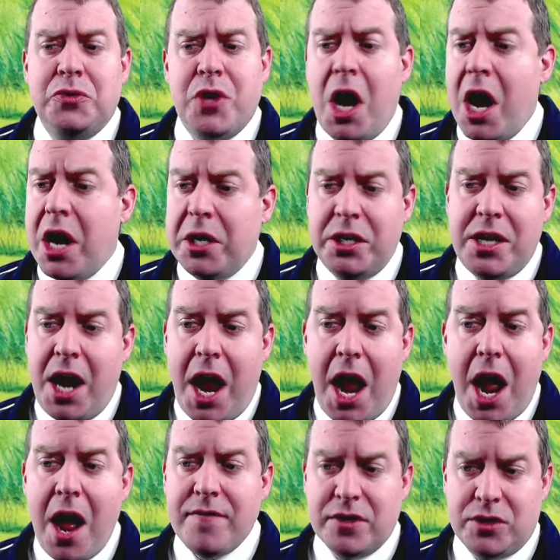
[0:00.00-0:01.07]
I didn't
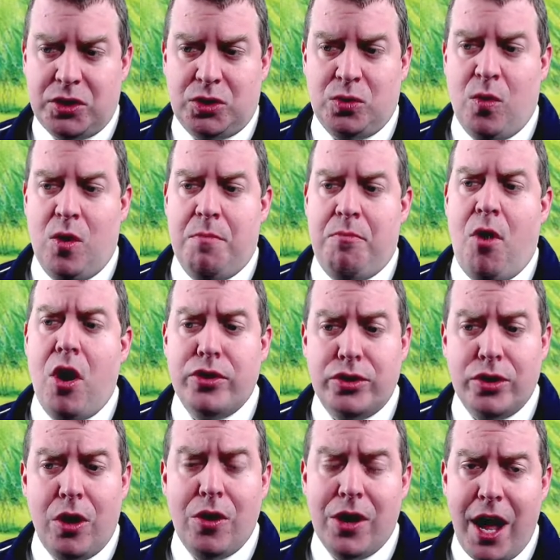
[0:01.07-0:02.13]
have a store-bought
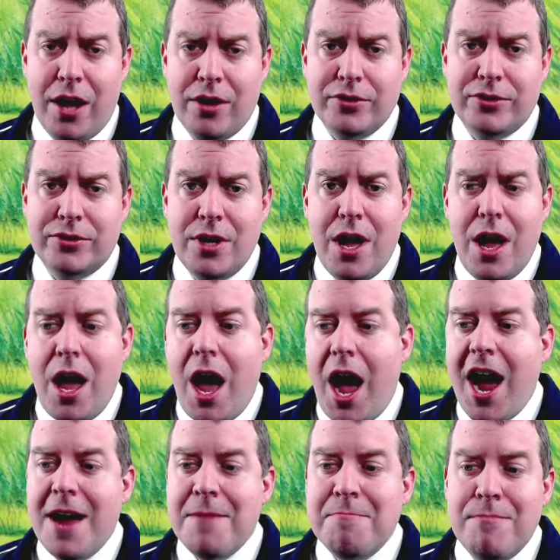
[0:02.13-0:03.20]
dollhouse.
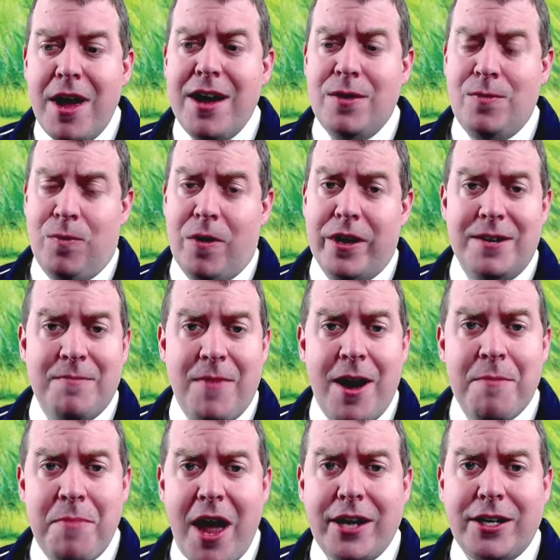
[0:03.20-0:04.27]
I made one in my
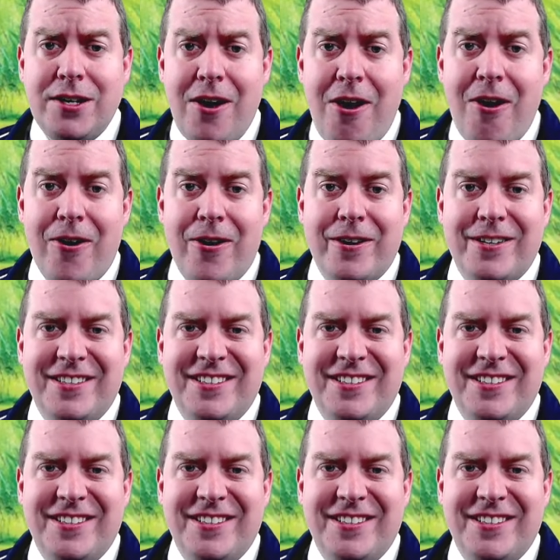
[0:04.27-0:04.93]
backyard.